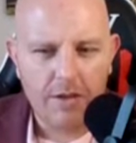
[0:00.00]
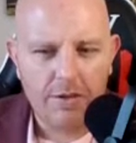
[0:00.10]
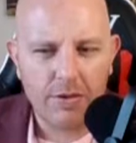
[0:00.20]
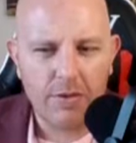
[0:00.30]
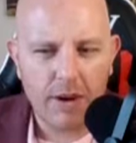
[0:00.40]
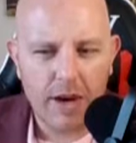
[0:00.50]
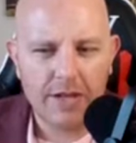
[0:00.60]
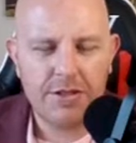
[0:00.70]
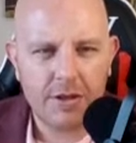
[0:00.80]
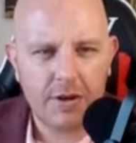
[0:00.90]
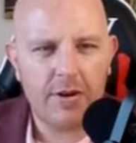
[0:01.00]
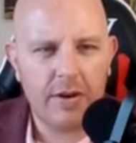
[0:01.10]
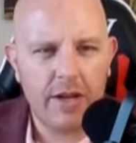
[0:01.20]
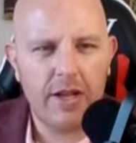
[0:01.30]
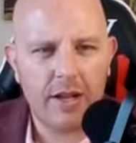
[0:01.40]
through my
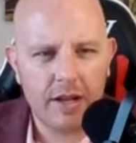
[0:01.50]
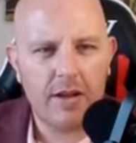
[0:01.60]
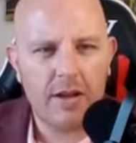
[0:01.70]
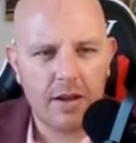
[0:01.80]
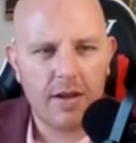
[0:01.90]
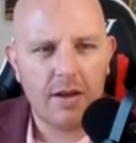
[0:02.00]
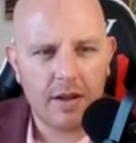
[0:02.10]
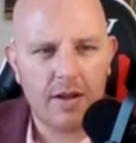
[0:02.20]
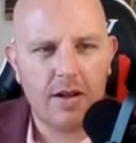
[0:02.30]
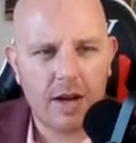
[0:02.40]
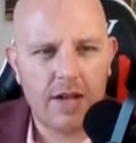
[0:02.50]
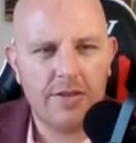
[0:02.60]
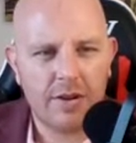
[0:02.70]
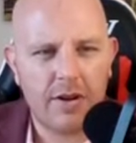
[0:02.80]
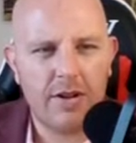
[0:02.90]
journey, I
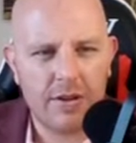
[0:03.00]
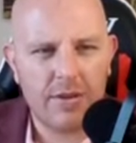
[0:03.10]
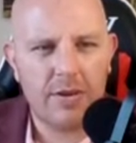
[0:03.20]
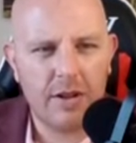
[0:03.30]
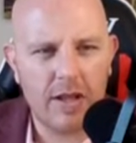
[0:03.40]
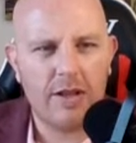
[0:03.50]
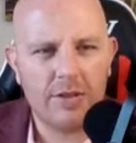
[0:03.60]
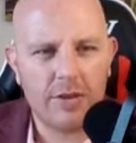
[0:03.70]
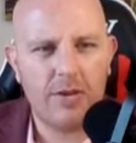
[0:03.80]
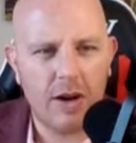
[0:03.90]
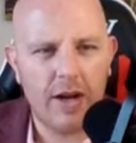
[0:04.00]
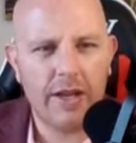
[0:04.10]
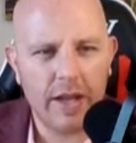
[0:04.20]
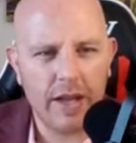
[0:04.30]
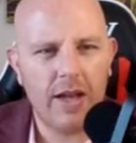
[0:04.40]
started to realize who
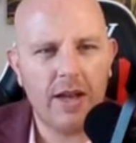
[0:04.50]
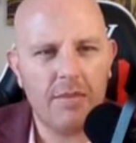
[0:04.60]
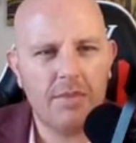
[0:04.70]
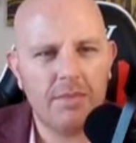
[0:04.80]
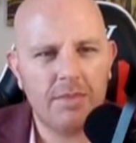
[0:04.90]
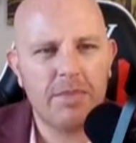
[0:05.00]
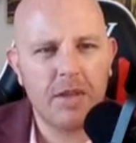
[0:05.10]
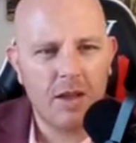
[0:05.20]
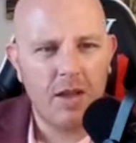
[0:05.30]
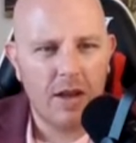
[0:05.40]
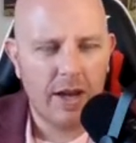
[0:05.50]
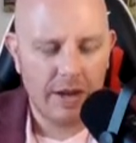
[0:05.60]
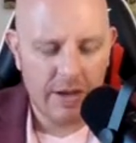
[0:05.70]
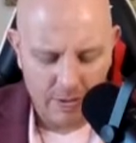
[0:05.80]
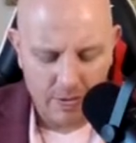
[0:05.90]
I am.
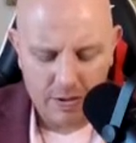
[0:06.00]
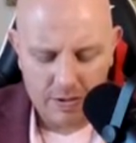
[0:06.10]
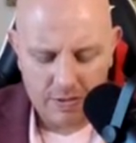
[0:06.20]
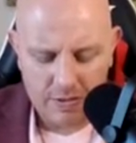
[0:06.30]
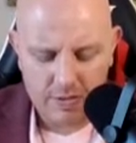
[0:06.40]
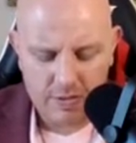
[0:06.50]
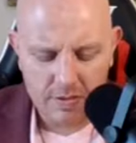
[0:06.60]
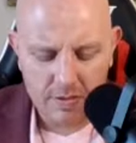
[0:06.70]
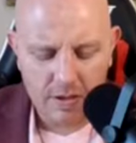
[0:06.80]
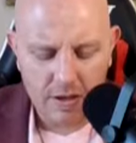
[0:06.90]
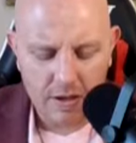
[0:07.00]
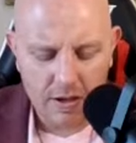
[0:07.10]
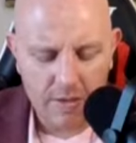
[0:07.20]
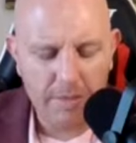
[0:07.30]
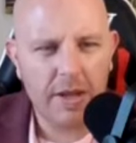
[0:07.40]
And it
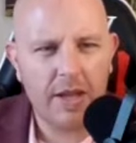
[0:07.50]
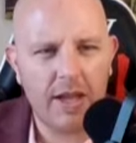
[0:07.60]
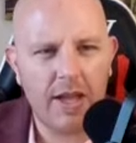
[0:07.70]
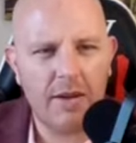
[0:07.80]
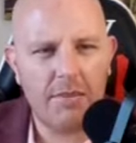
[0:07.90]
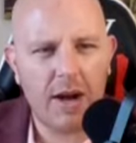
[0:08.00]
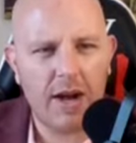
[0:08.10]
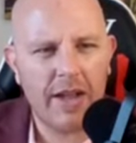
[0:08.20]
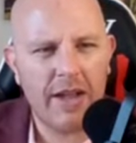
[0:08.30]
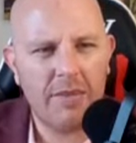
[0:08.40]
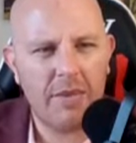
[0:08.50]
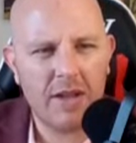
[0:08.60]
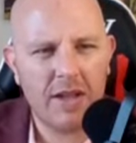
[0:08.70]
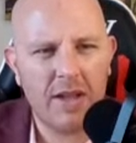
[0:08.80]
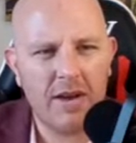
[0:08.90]
became I am
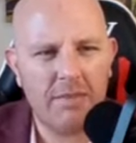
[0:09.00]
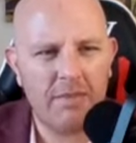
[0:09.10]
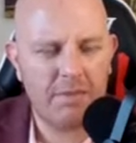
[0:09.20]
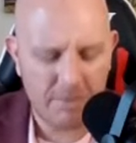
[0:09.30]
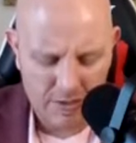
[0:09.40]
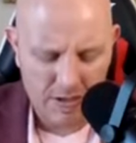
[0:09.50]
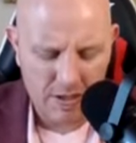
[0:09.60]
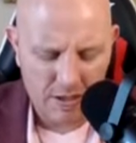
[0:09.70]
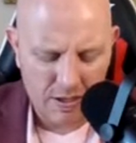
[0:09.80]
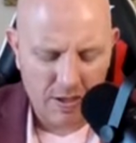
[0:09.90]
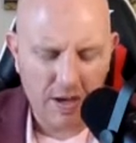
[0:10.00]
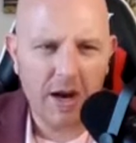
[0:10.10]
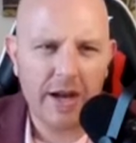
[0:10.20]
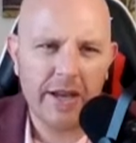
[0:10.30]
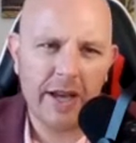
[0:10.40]
him,
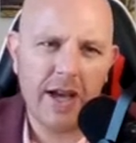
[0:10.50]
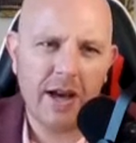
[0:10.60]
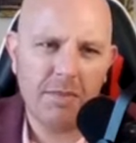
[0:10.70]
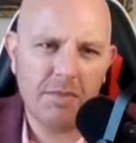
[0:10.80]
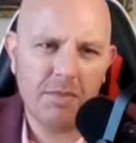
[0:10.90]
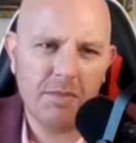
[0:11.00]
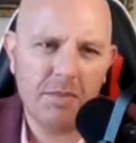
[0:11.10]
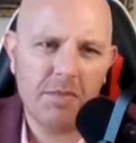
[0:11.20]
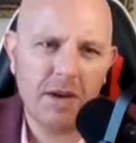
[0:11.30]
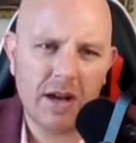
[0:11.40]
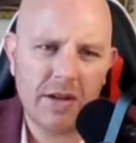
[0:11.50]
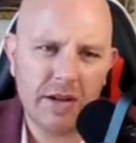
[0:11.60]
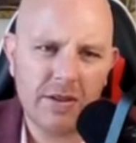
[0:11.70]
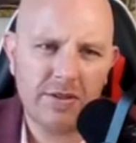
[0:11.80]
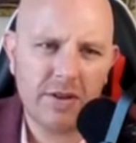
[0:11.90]
I am. And
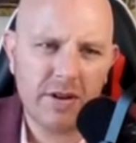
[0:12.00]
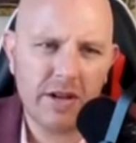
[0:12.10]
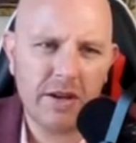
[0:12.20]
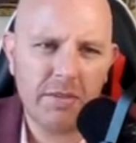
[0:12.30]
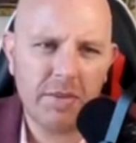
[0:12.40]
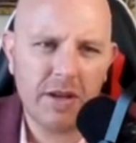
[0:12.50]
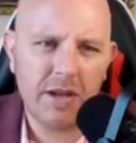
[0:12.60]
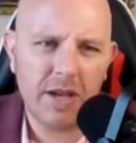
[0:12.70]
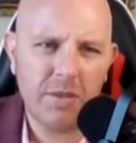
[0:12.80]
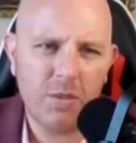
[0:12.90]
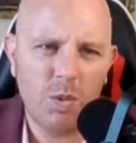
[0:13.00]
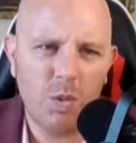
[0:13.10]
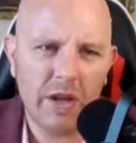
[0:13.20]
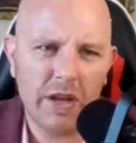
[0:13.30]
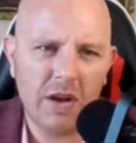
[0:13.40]
yesterday it became
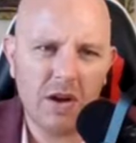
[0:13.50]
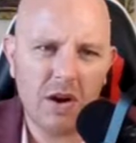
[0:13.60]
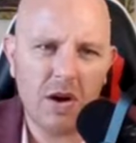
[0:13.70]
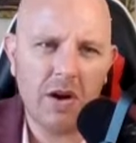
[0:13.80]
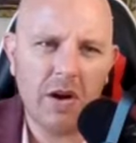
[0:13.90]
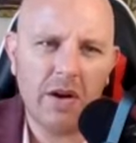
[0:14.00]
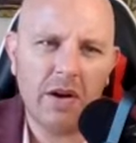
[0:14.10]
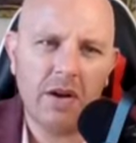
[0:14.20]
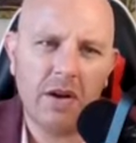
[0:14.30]
we are.